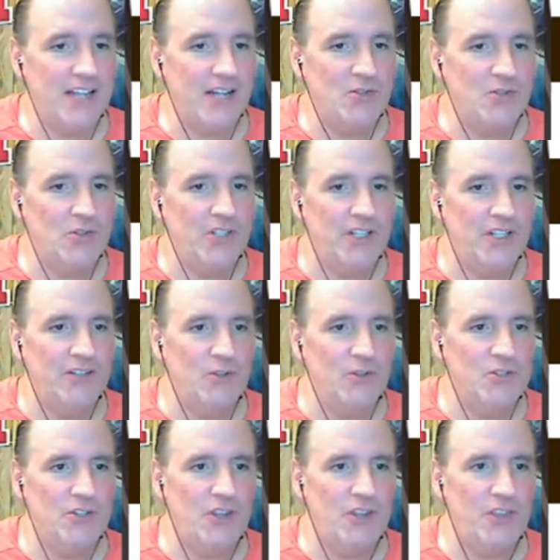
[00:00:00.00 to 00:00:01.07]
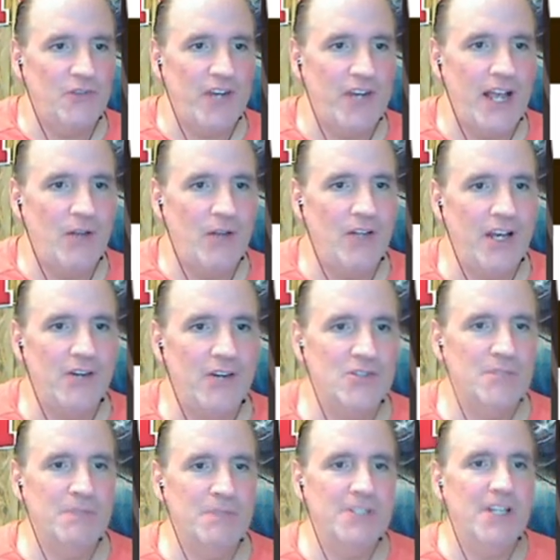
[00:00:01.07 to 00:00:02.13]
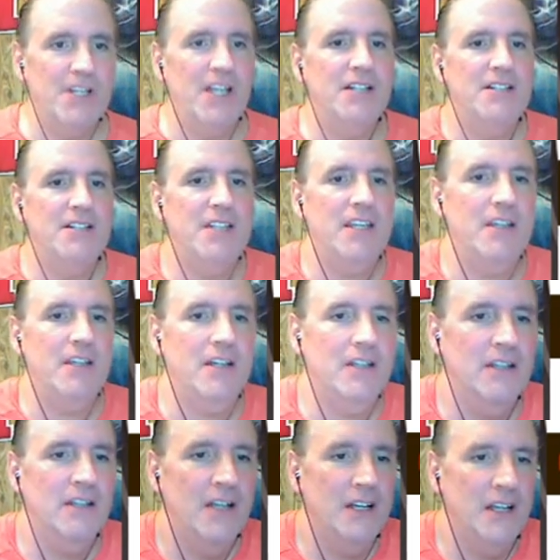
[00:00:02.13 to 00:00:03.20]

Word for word: Actually, those are the three outliers besides the uh,